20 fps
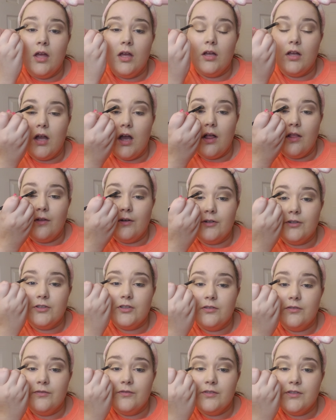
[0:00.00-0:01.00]

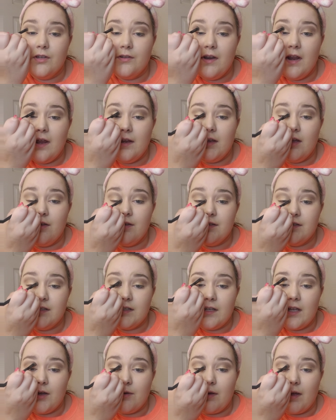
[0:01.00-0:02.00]
colors. So now y'all
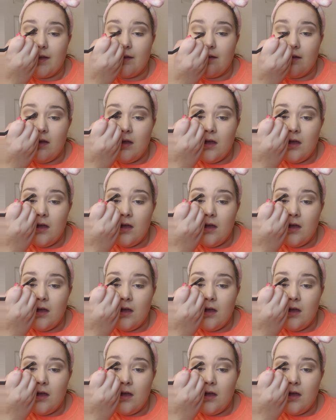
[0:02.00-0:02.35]
see, okay.